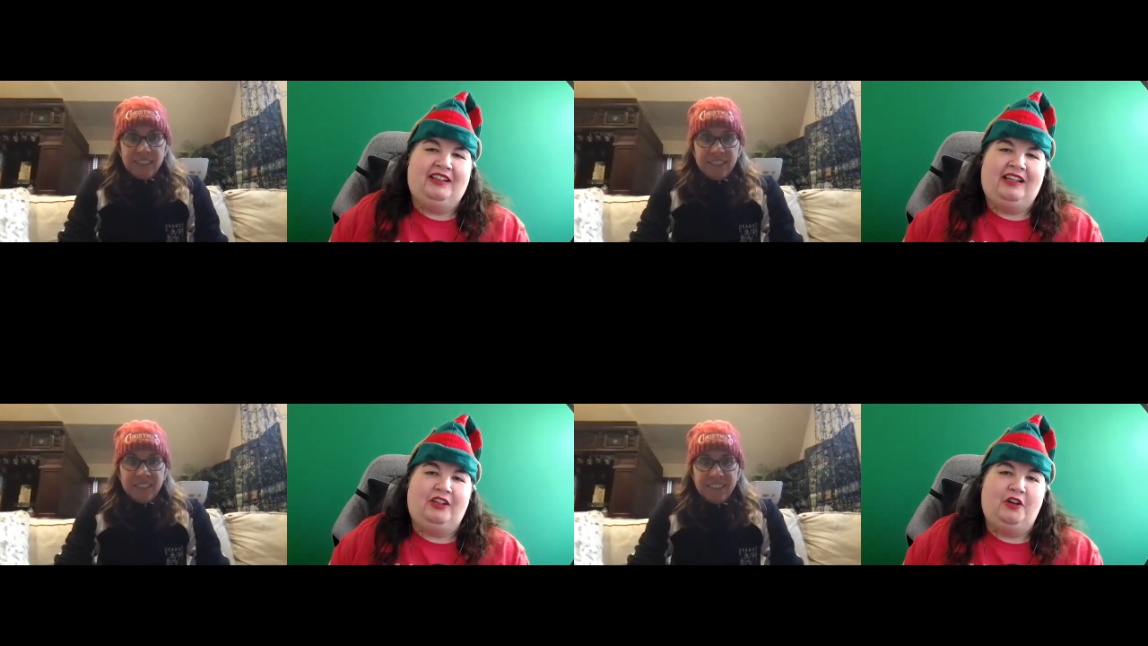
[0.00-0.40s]

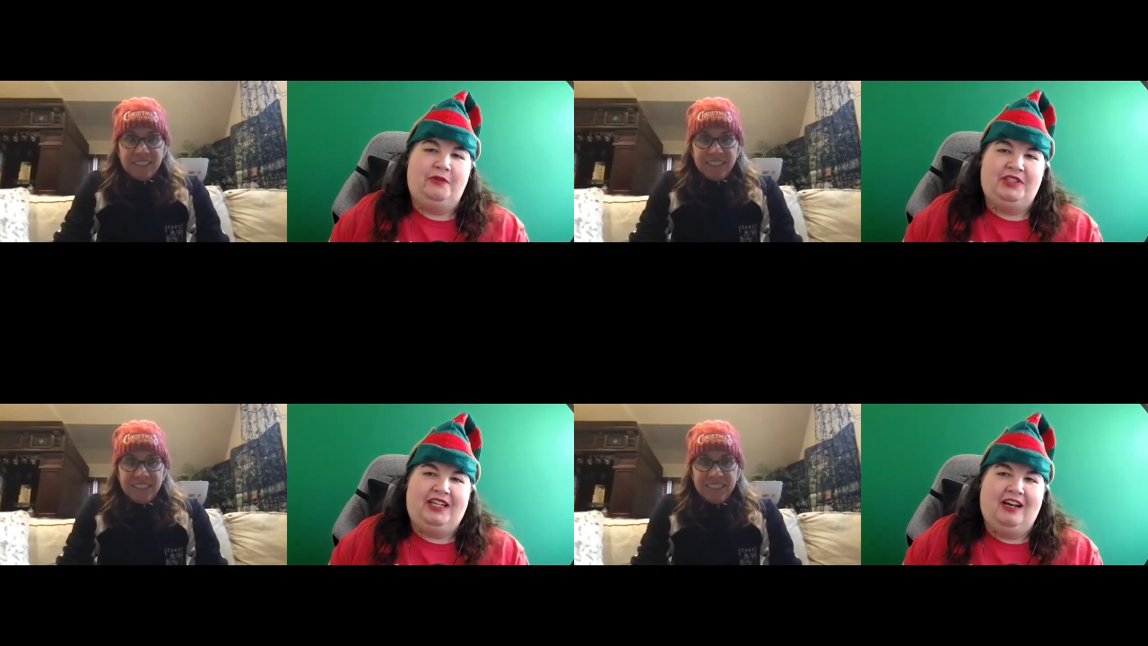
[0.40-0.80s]
Speaker 1: like the
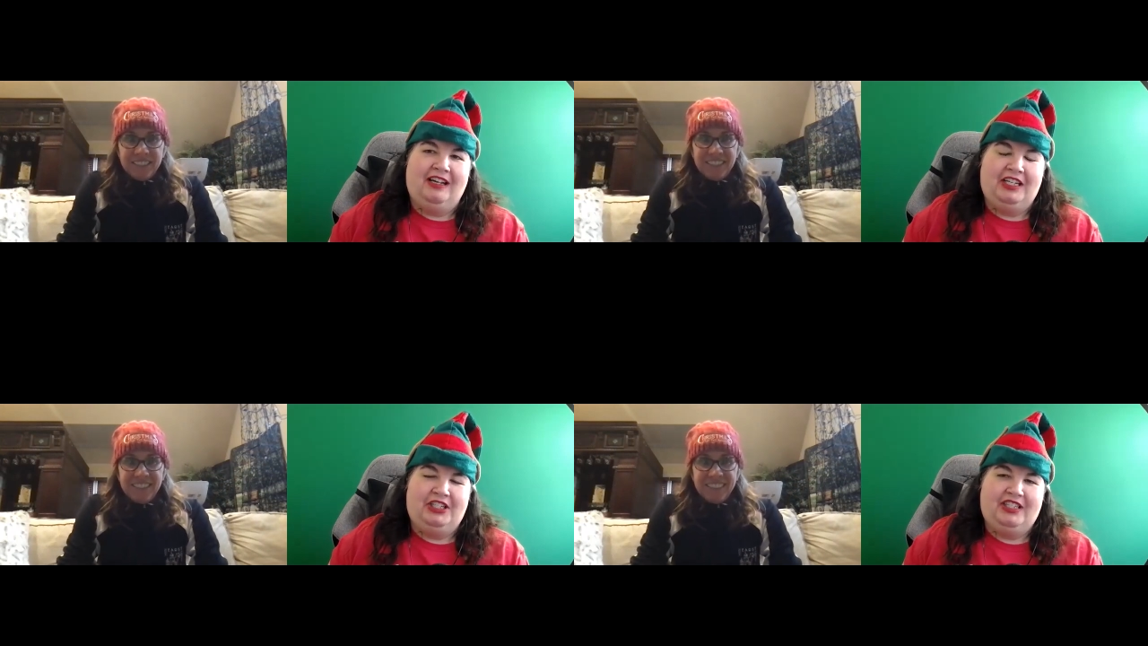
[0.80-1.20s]
cozy
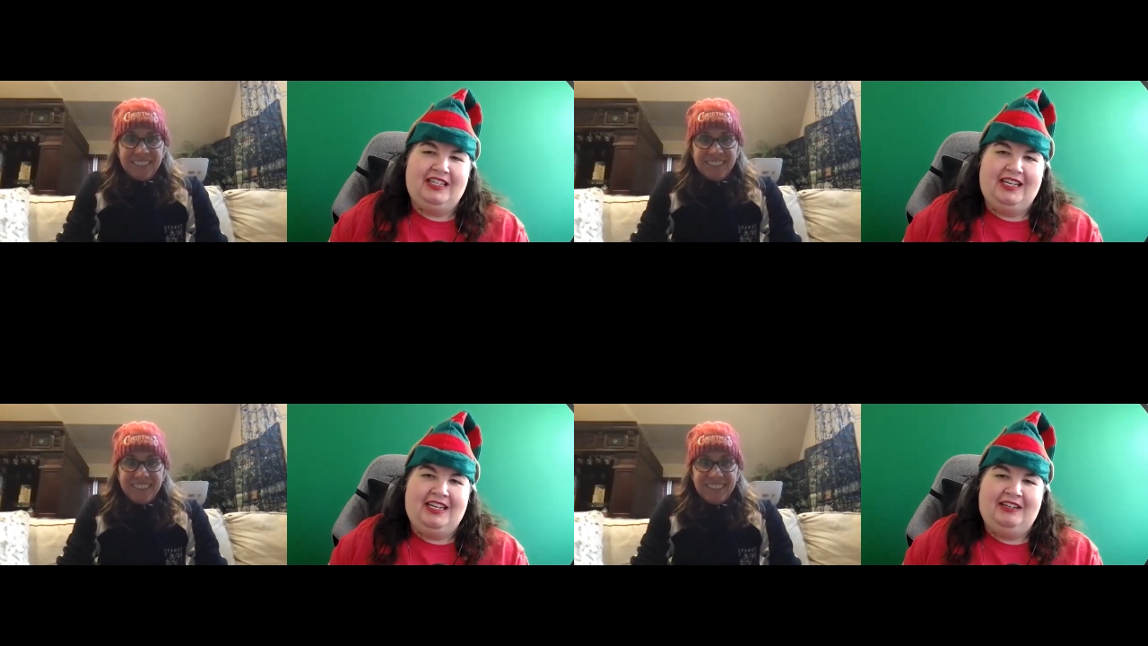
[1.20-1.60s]
cottage
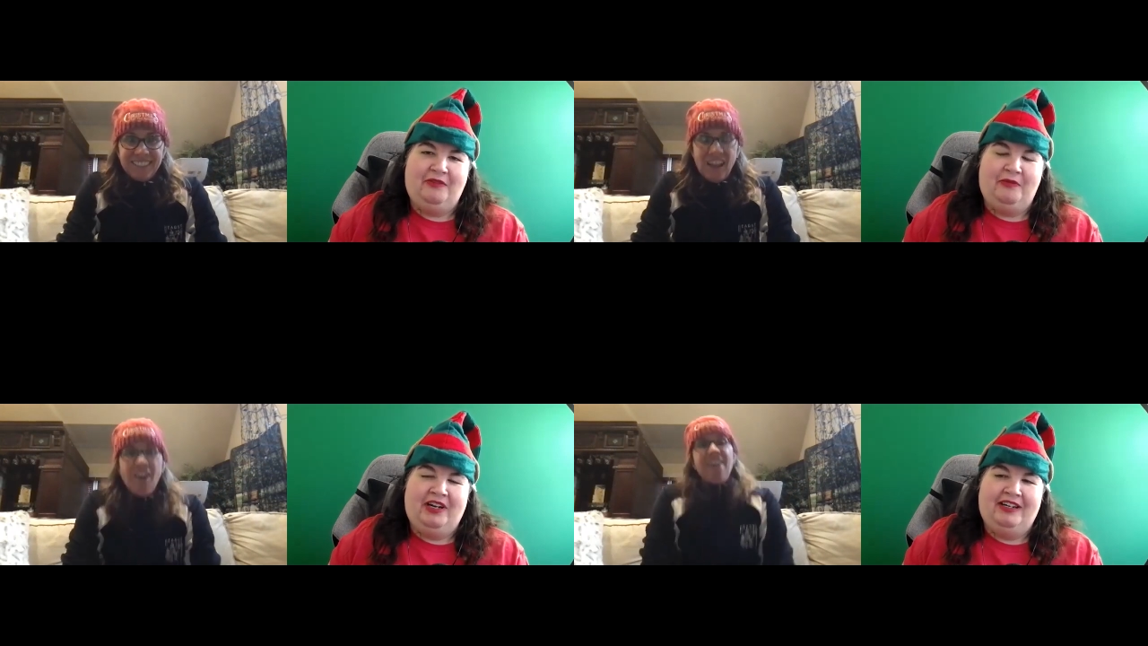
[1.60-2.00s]
scene
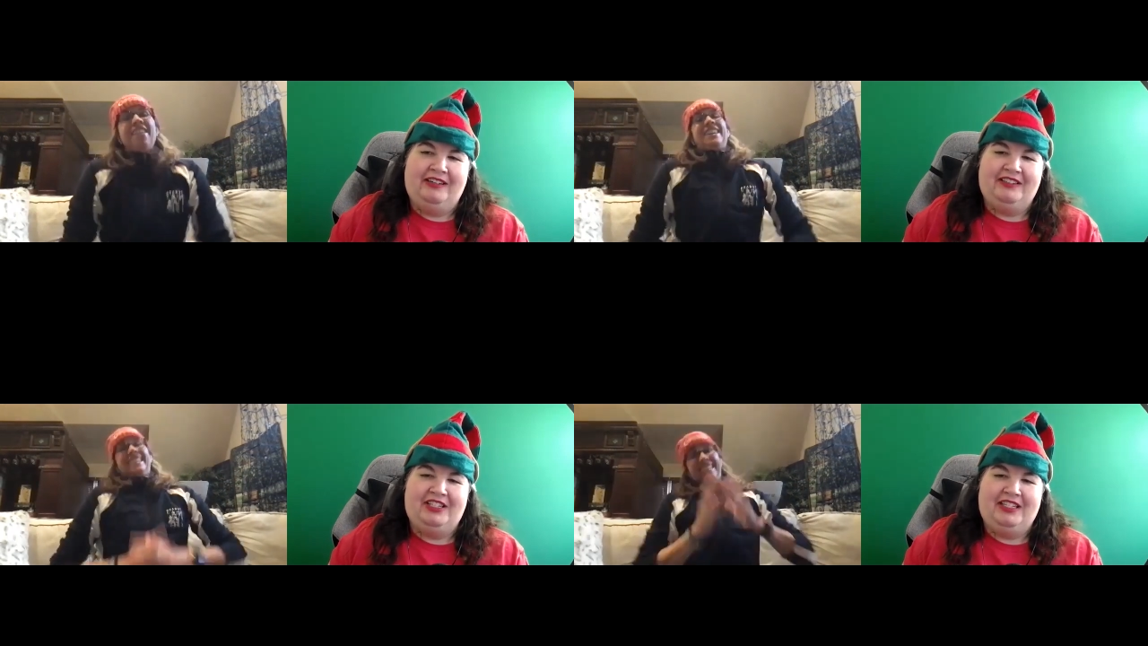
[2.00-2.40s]

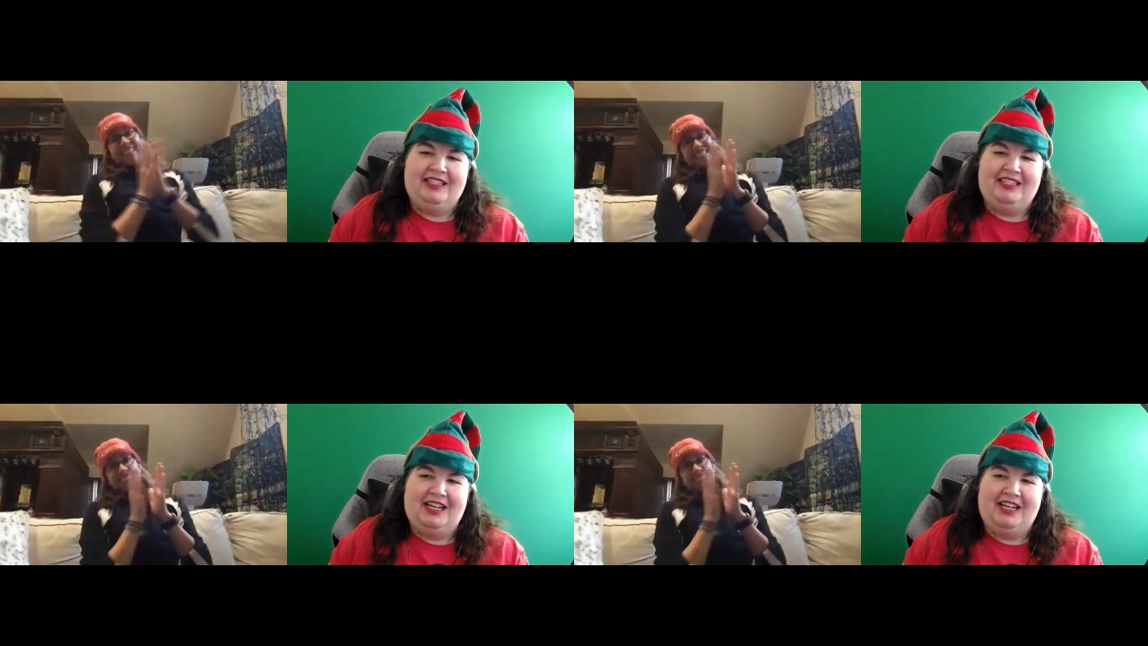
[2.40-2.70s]
where she's oh.